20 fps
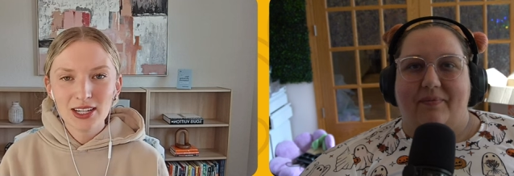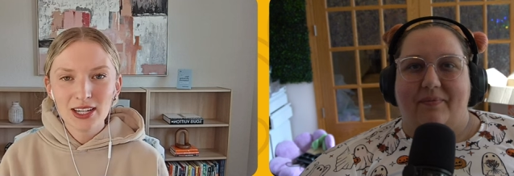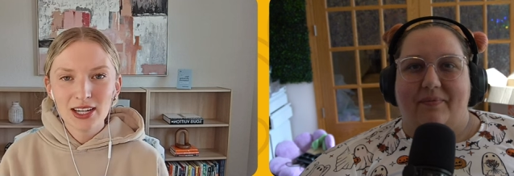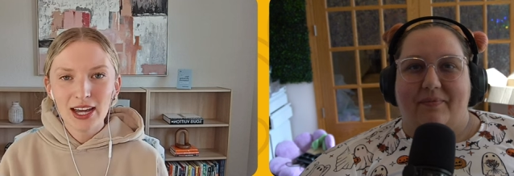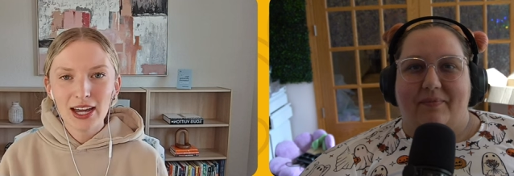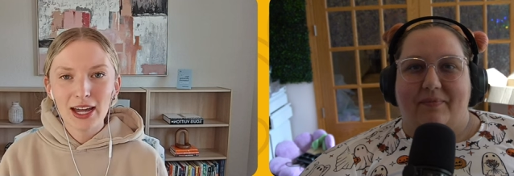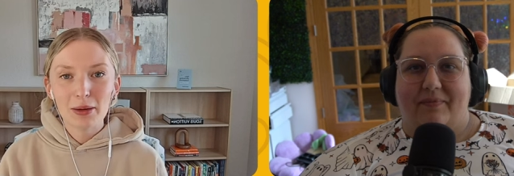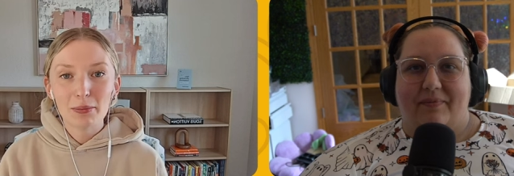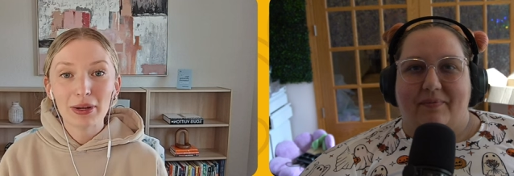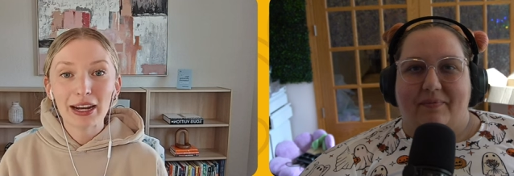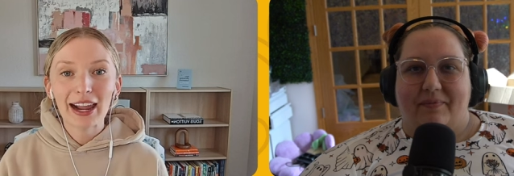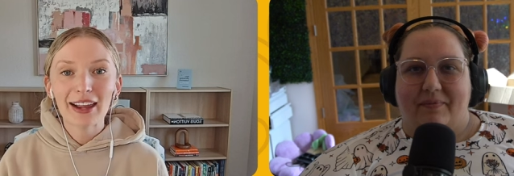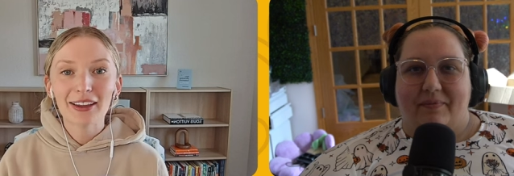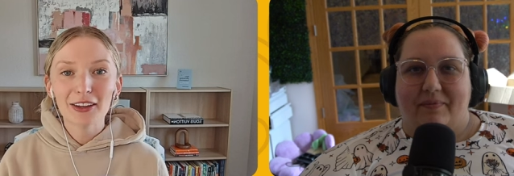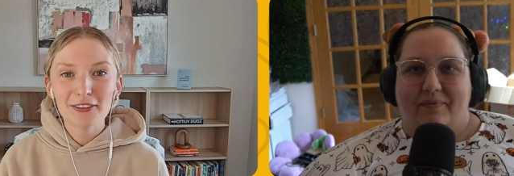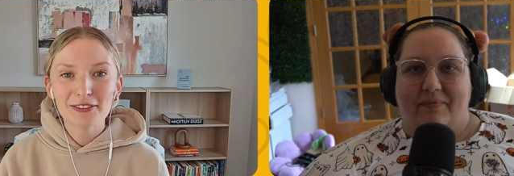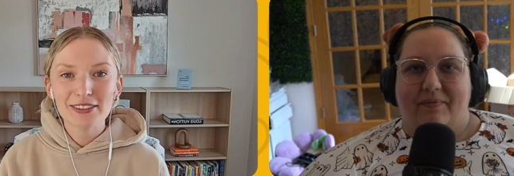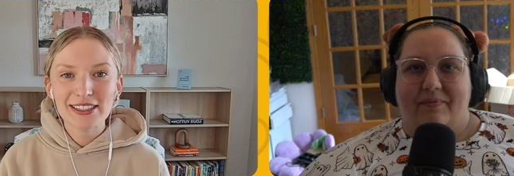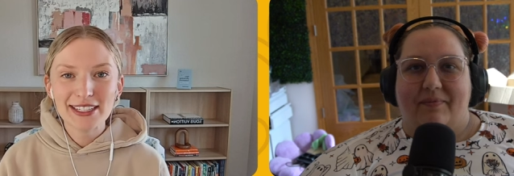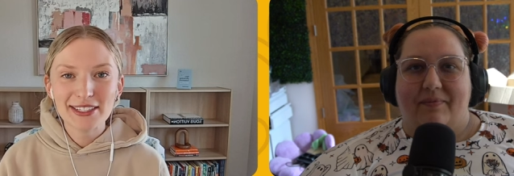Speaker 1: Uh, but I
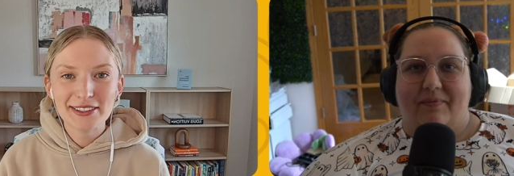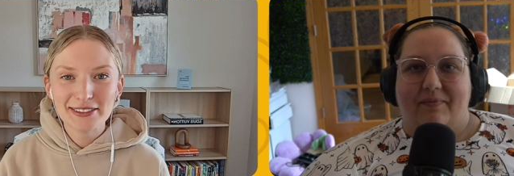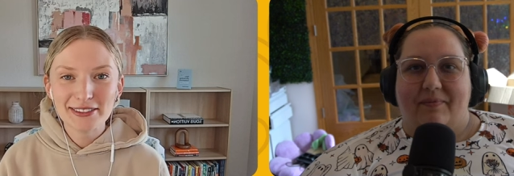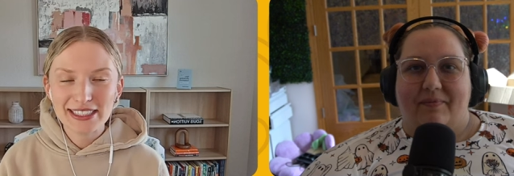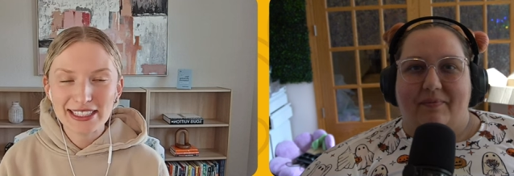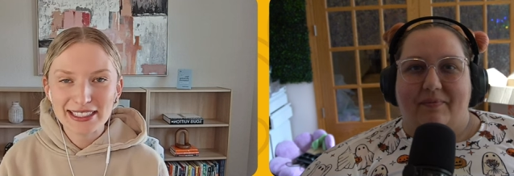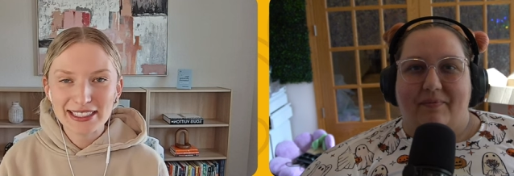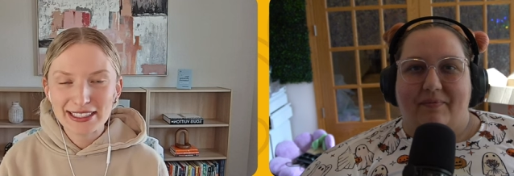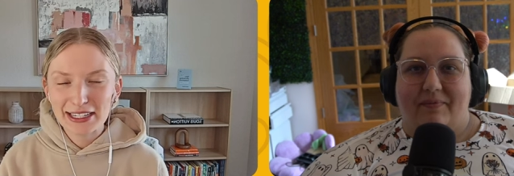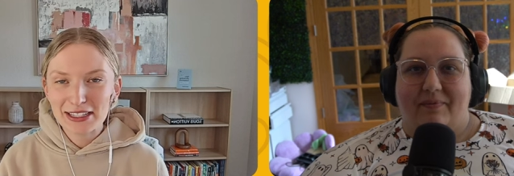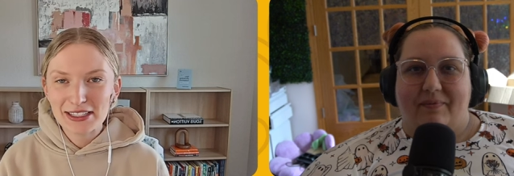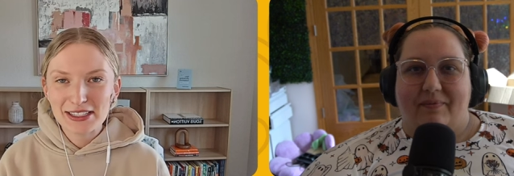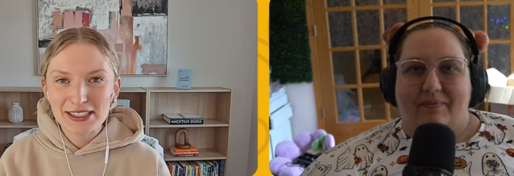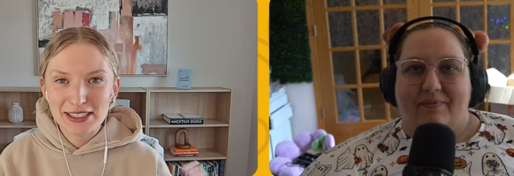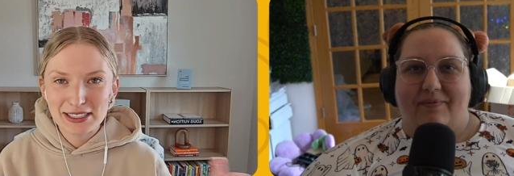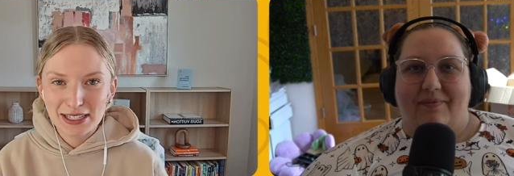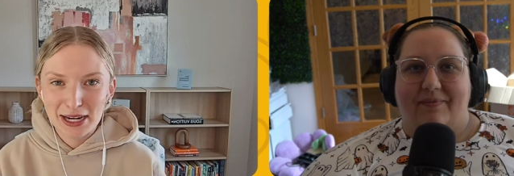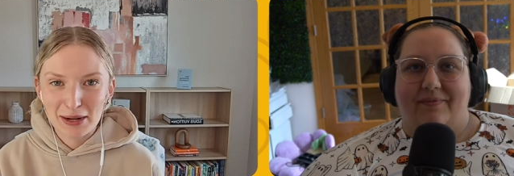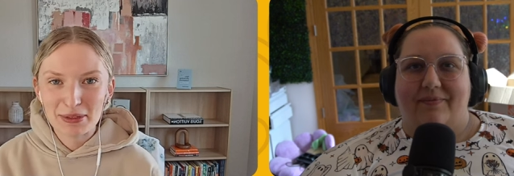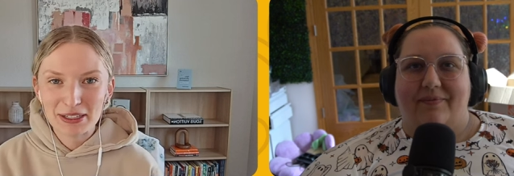love to use it. It's the
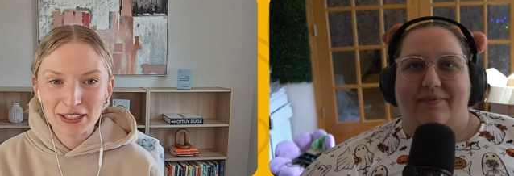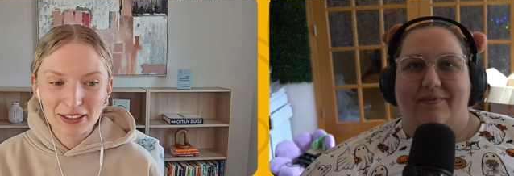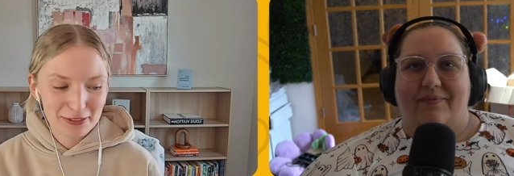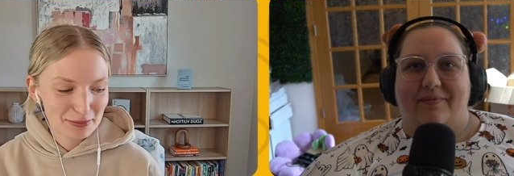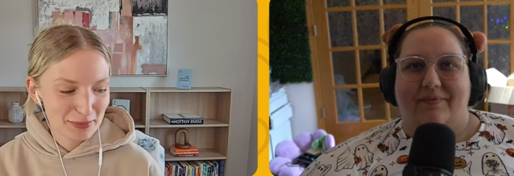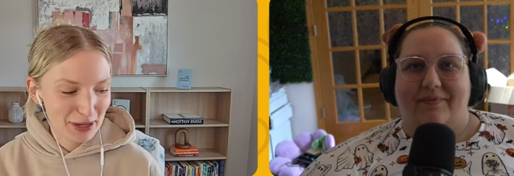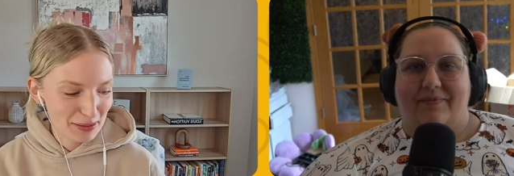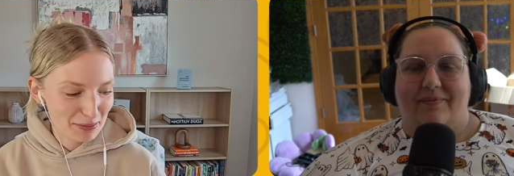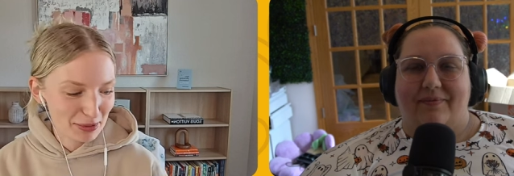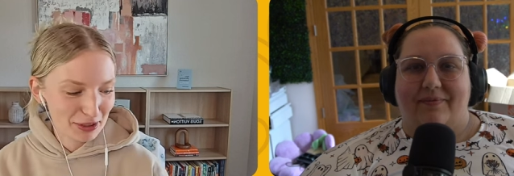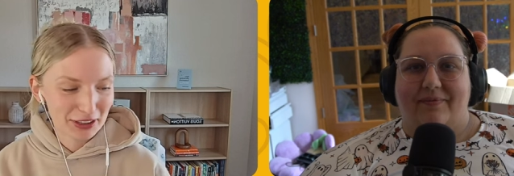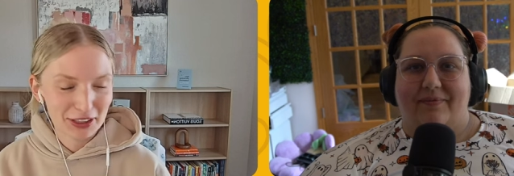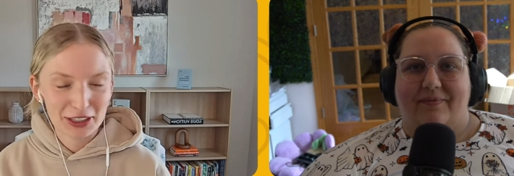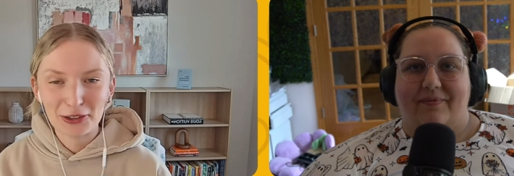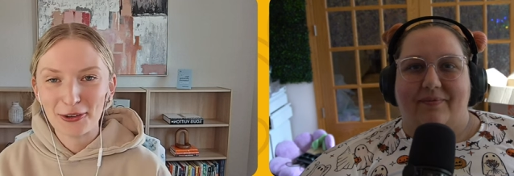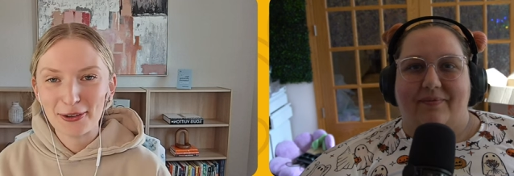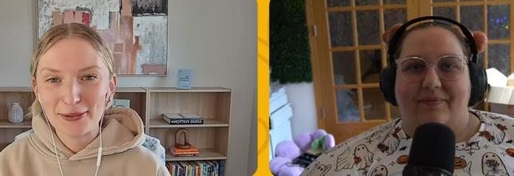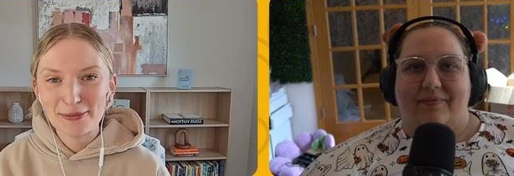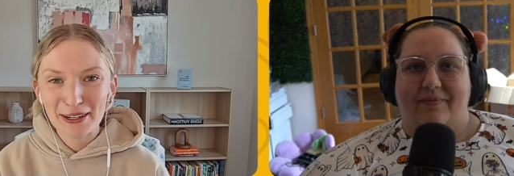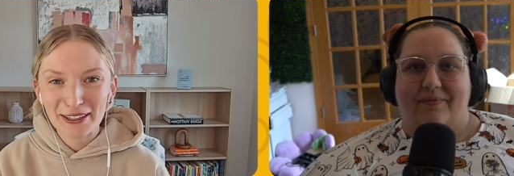topic of my book,
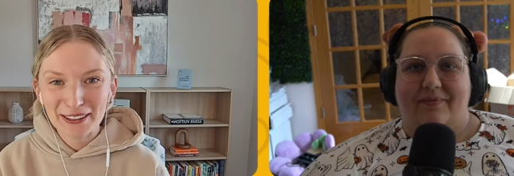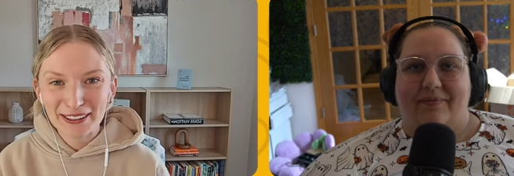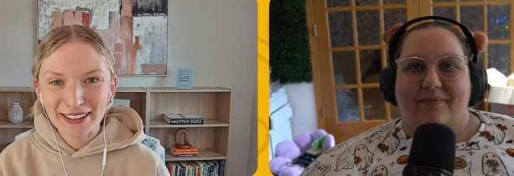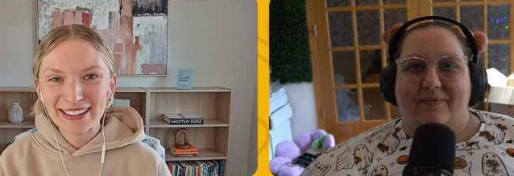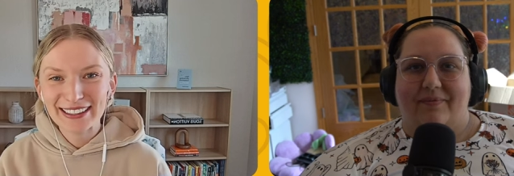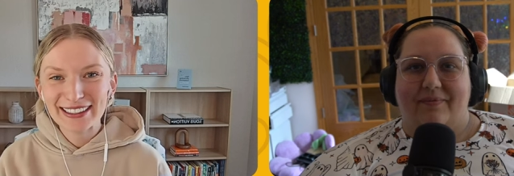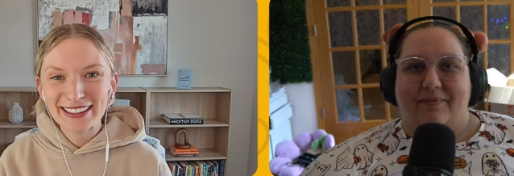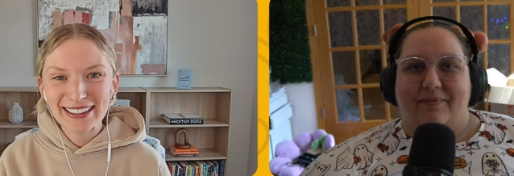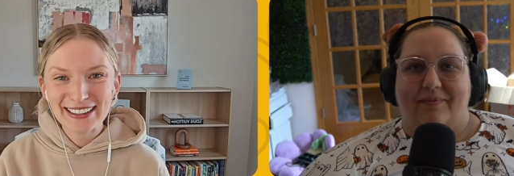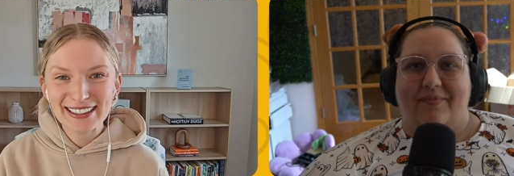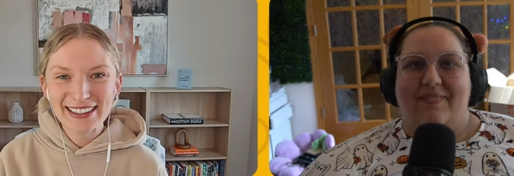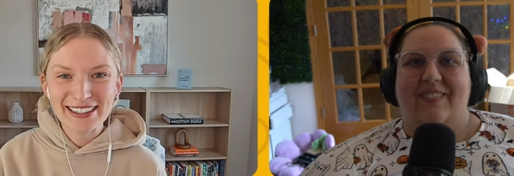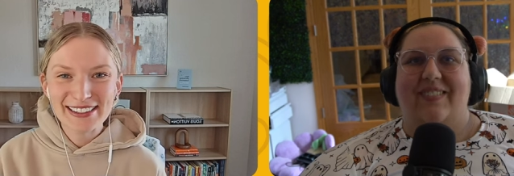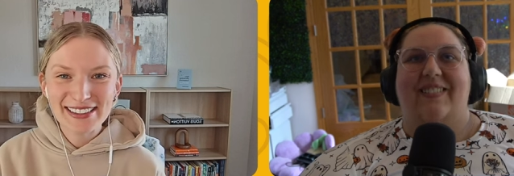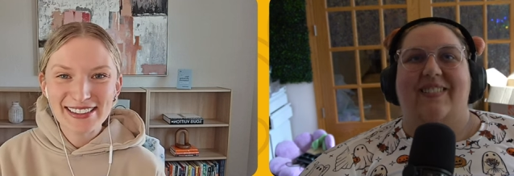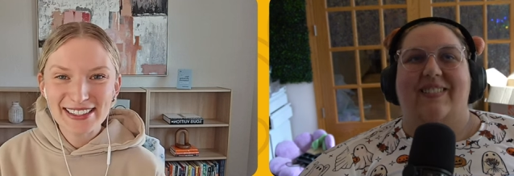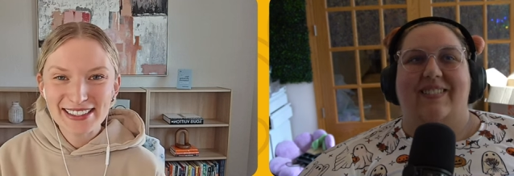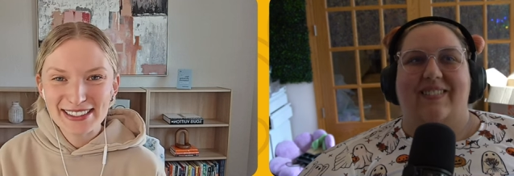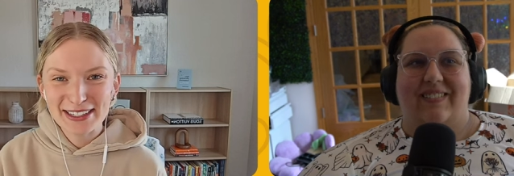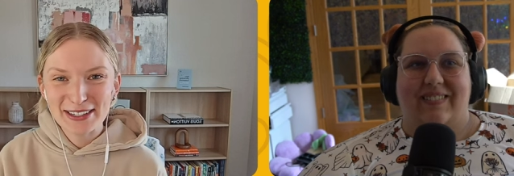Your Marketing
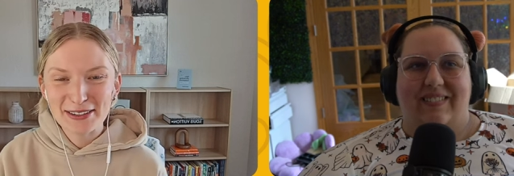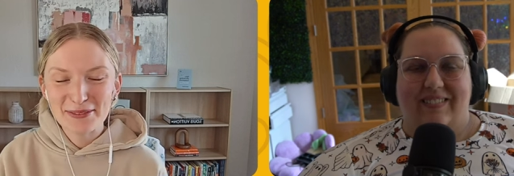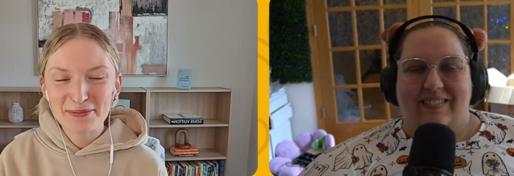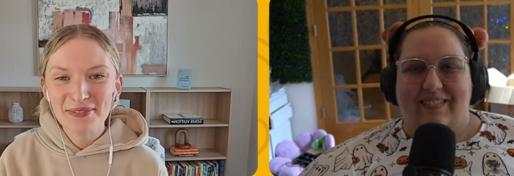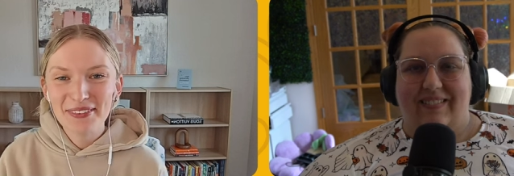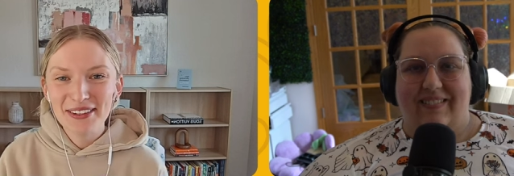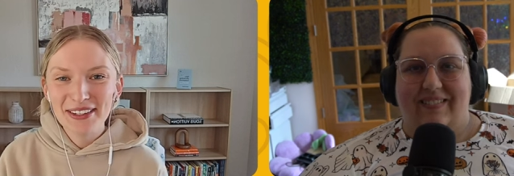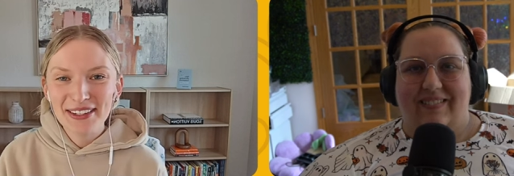Ecosystem.